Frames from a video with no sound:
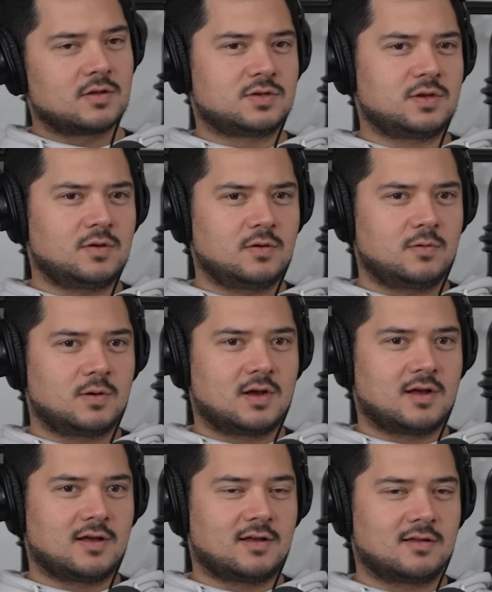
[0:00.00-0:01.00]
Do you?
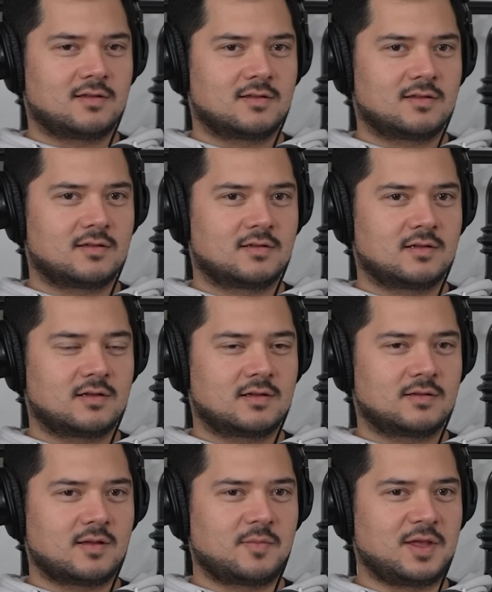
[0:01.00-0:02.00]
Uh,
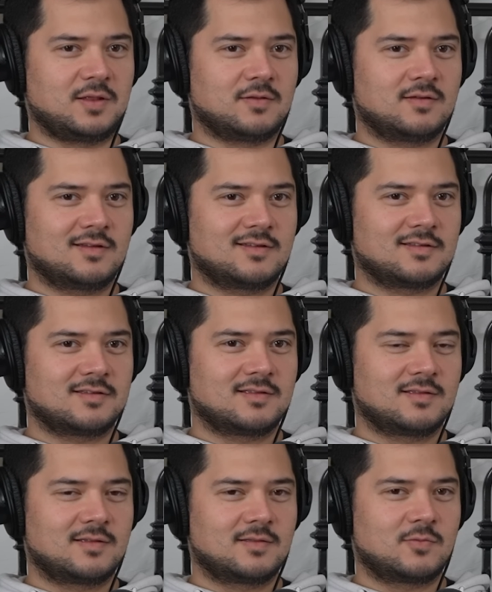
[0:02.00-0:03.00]
I mean
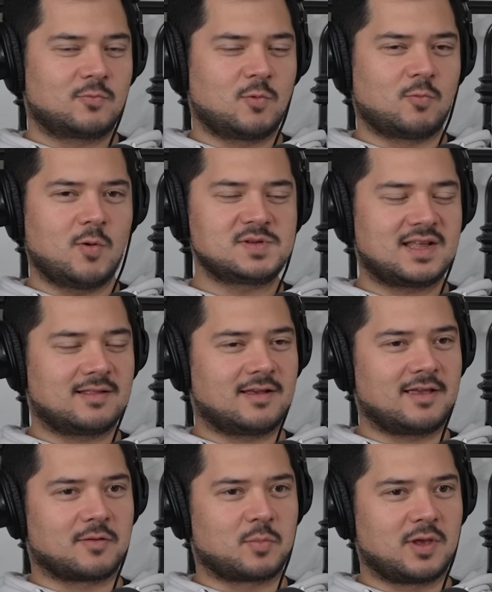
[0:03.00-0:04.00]
what was that
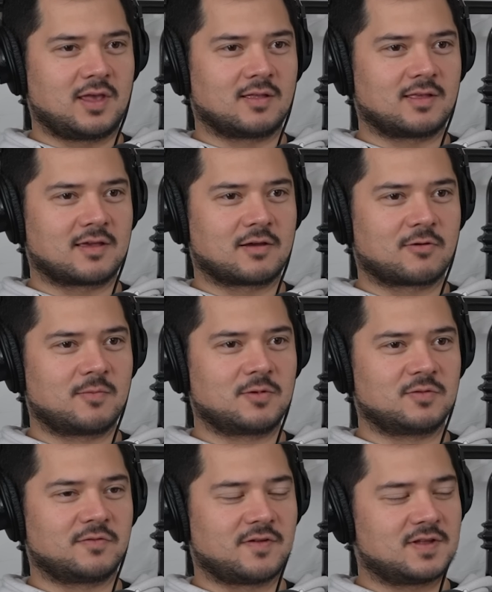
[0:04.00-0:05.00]
like being like a
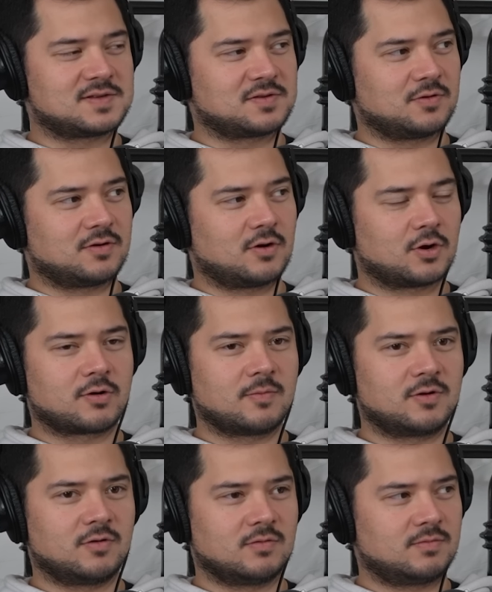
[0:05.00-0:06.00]
criminal defense lawyer or a
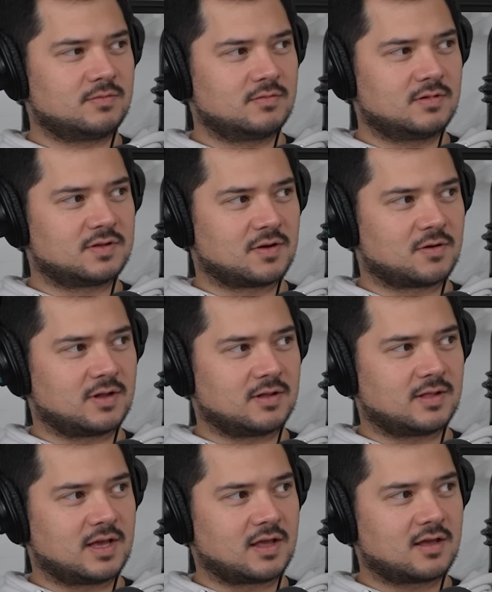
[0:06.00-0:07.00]
criminal attorney? Yeah.
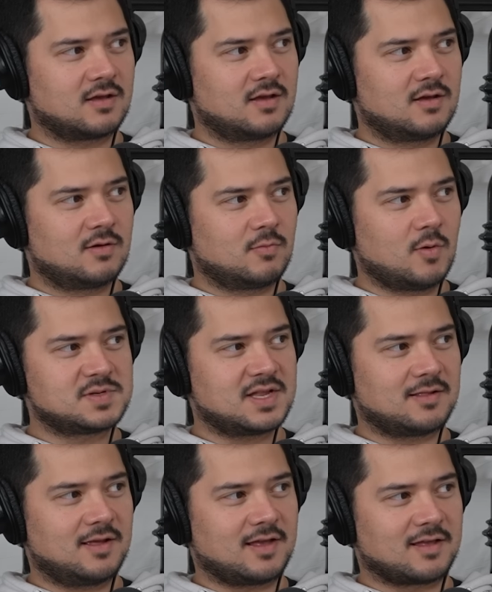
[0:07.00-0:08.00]
Like, what was
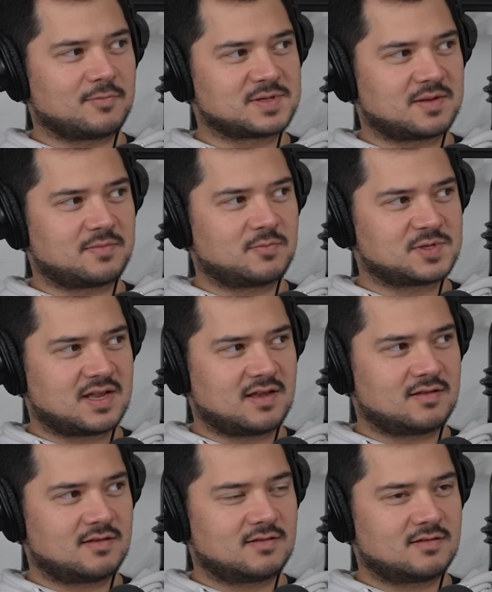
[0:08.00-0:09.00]
that like? Was that was
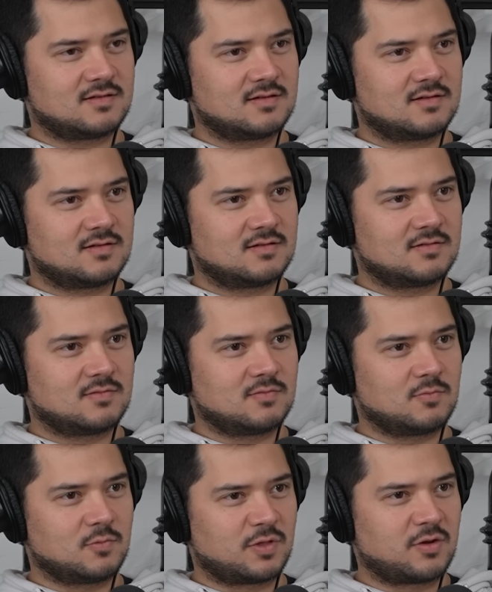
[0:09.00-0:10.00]
that
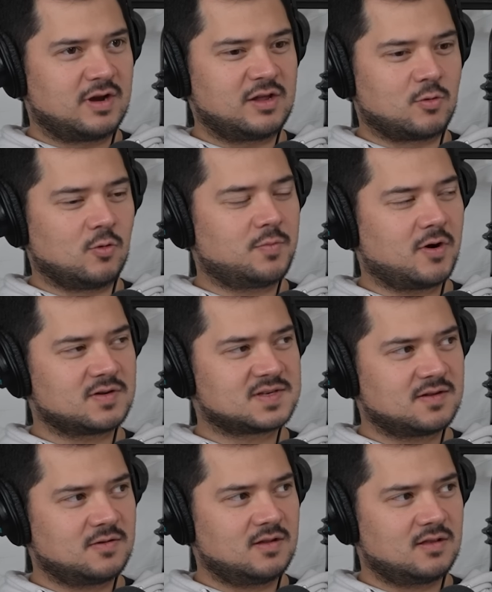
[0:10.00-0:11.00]
were there any cool parts
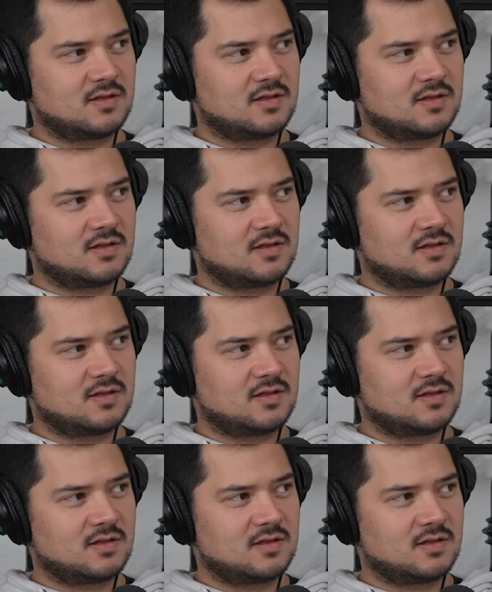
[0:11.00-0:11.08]
to it?